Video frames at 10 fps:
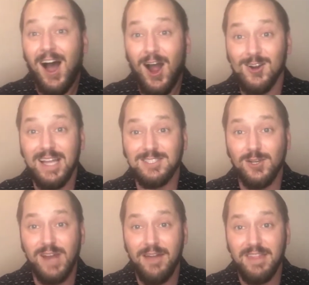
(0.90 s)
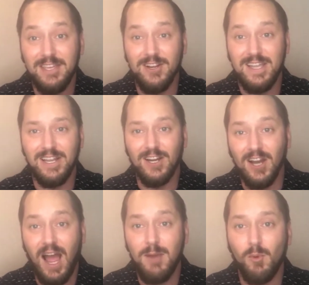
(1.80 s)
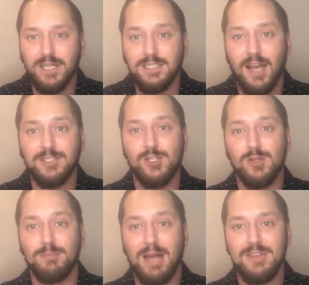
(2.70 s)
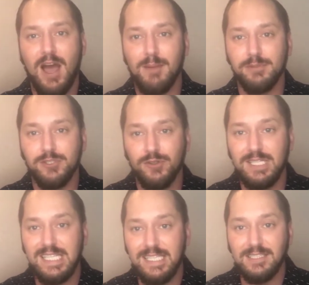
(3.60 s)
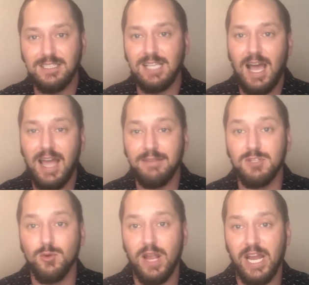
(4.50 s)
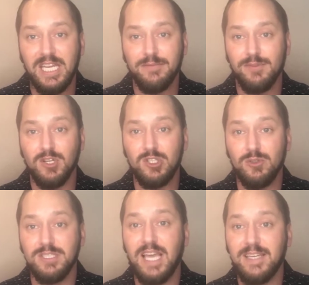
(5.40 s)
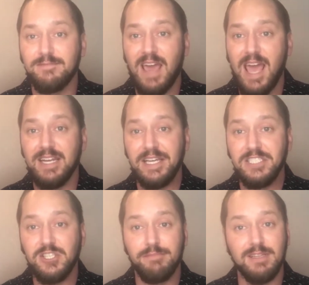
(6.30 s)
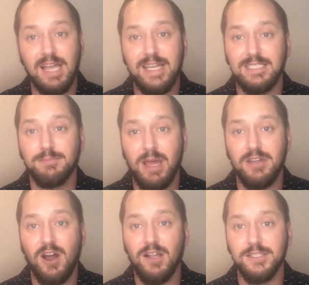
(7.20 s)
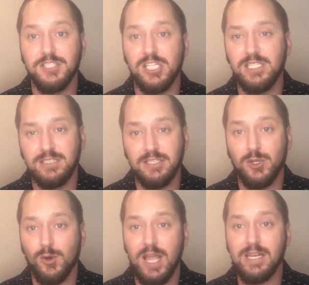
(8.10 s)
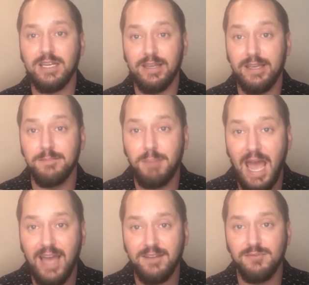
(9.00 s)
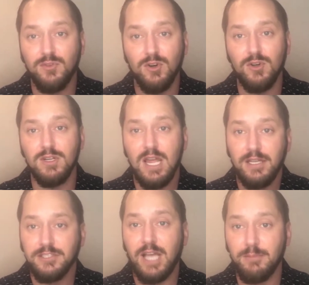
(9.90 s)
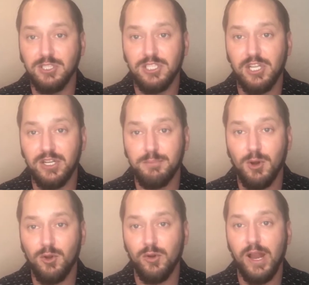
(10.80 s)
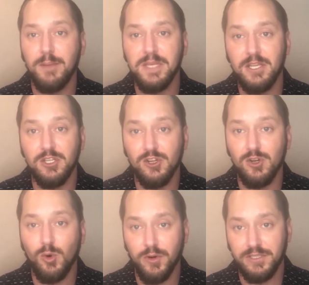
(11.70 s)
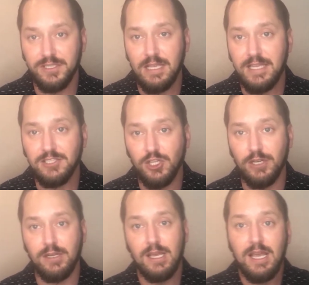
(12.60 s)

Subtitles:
All right, so now that you're here, I want to talk to you about the opportunities I've created for you to take advantage of the latest methodologies in creating an impactful cybersecurity program in your organization.